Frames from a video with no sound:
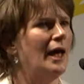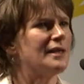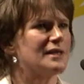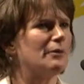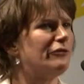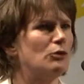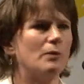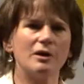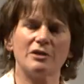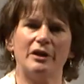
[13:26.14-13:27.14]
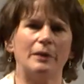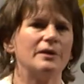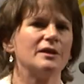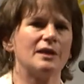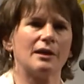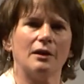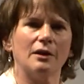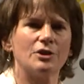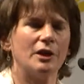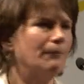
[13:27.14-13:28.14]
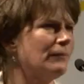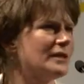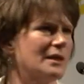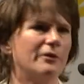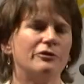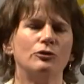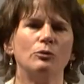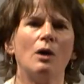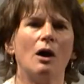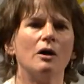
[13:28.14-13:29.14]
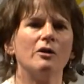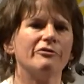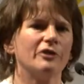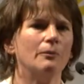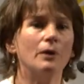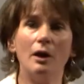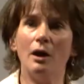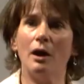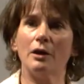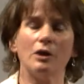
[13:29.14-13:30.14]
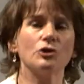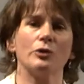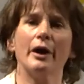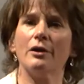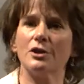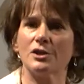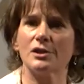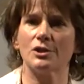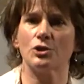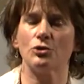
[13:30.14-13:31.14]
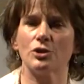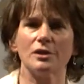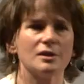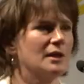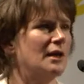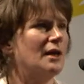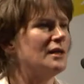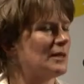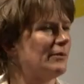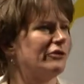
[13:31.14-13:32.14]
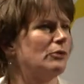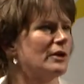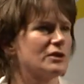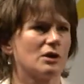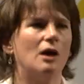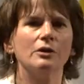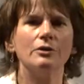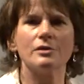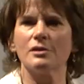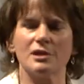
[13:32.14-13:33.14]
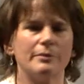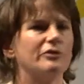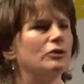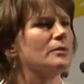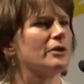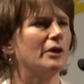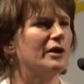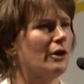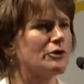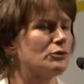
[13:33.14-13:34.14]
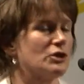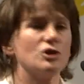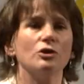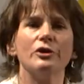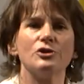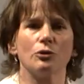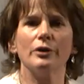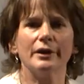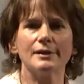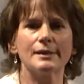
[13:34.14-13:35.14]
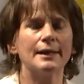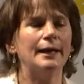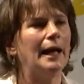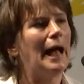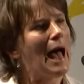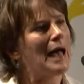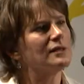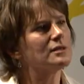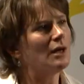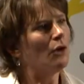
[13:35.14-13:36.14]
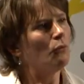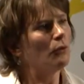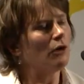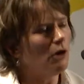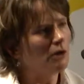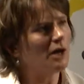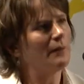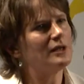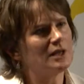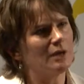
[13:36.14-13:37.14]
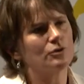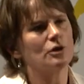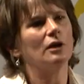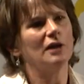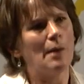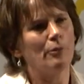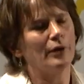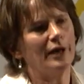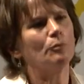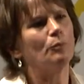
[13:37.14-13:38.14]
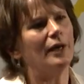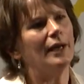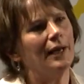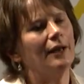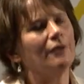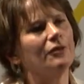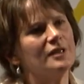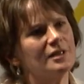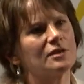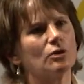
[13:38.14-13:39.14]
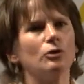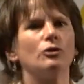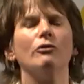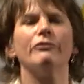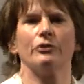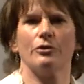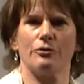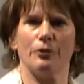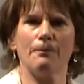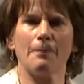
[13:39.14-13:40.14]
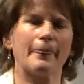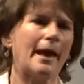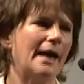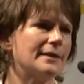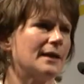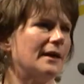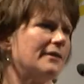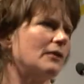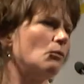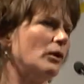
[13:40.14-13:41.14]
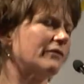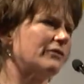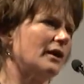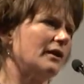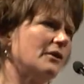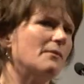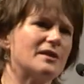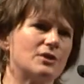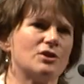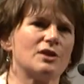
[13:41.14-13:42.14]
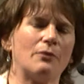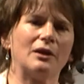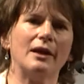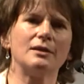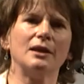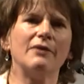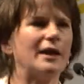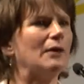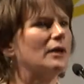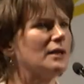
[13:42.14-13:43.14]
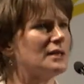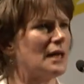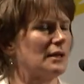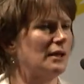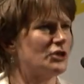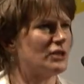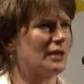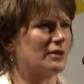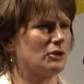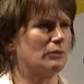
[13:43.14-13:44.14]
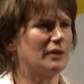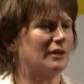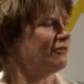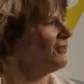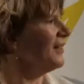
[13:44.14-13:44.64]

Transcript: some of whom are developing the technology, some of whom are from cultural heritage institutions, some of whom are scholars, some of whom are, are traditional historians. And we're all coming together to collaborate, but this could go further. And I think one of the, the, messages I would like to leave anyone in the technology sector with, if,